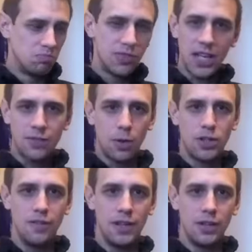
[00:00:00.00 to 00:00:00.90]
thanks for
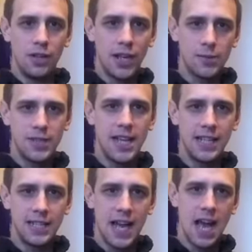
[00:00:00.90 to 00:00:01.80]
watching the video. Thanks for
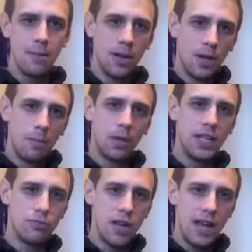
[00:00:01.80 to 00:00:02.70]
taking the time.
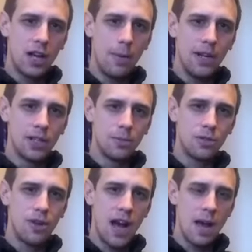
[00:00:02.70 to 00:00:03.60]
Please rate, comment and
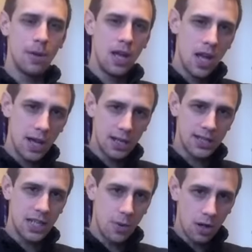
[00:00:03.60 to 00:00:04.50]
subscribe. And I'll
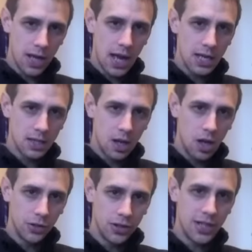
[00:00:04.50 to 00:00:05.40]
see you all guys
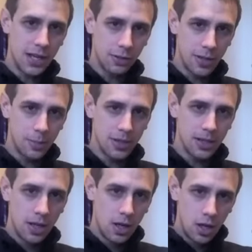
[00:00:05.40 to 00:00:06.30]
on the other side of Christmas.
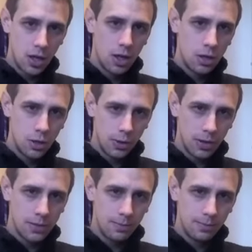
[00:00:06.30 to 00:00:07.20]

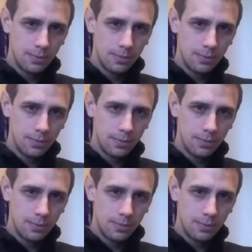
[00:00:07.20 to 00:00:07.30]
Toodles.